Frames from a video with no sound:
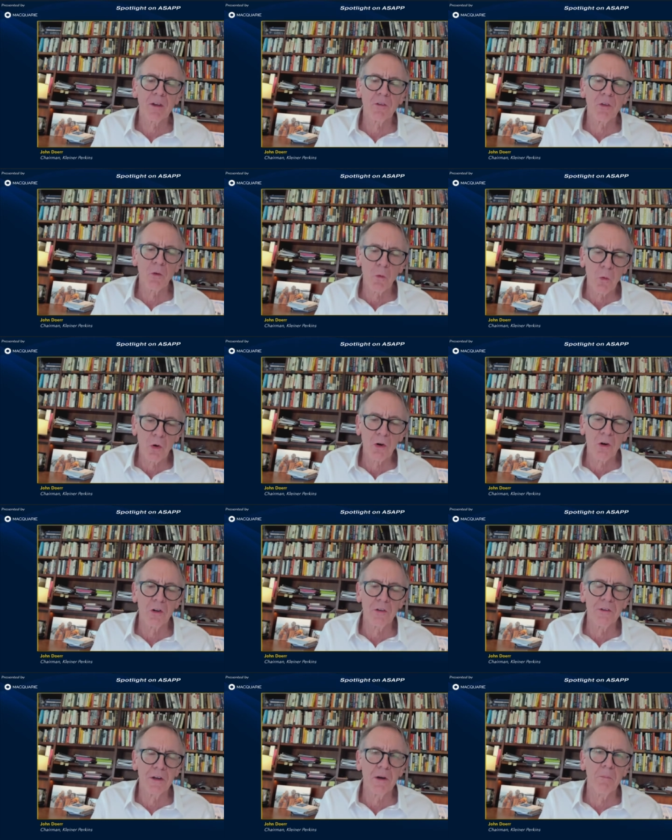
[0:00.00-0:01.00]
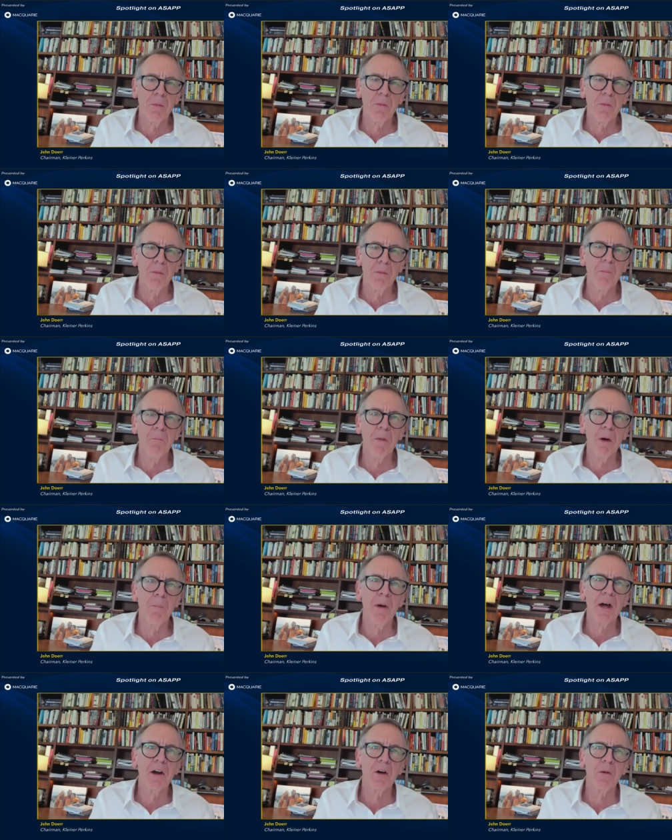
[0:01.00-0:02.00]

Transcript: the world a better